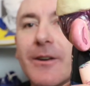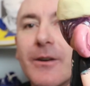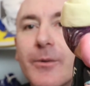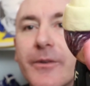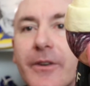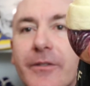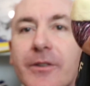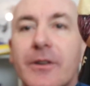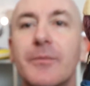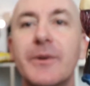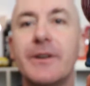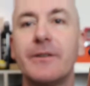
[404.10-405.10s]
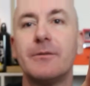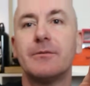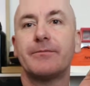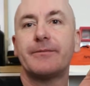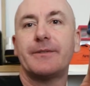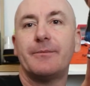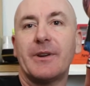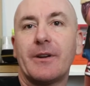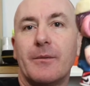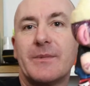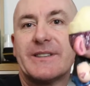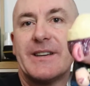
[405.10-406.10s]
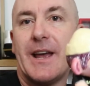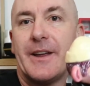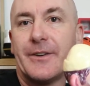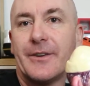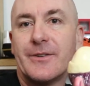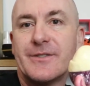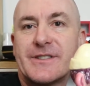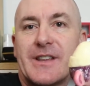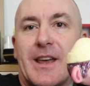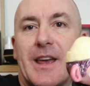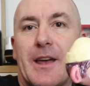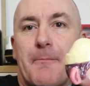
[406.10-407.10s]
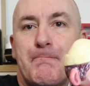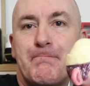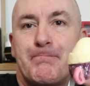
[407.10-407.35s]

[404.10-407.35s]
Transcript: look, we've even got we got me tattoos there.